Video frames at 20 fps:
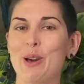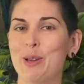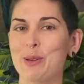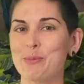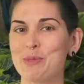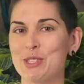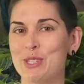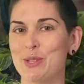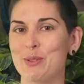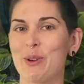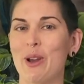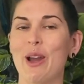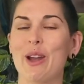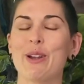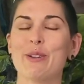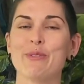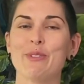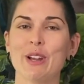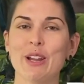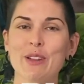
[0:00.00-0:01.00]
to
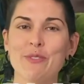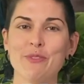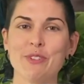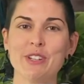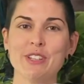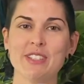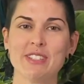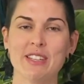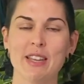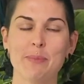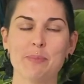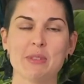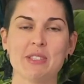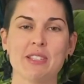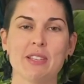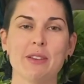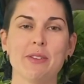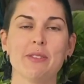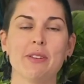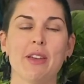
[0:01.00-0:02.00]
our very first
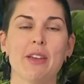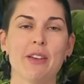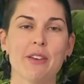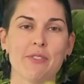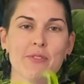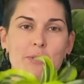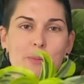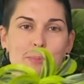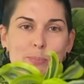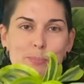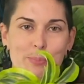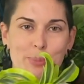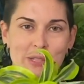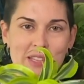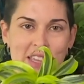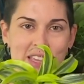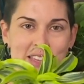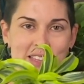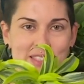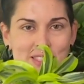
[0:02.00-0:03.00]
episode of
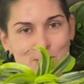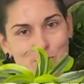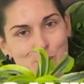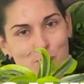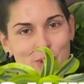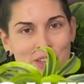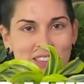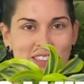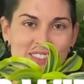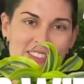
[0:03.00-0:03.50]
Plants with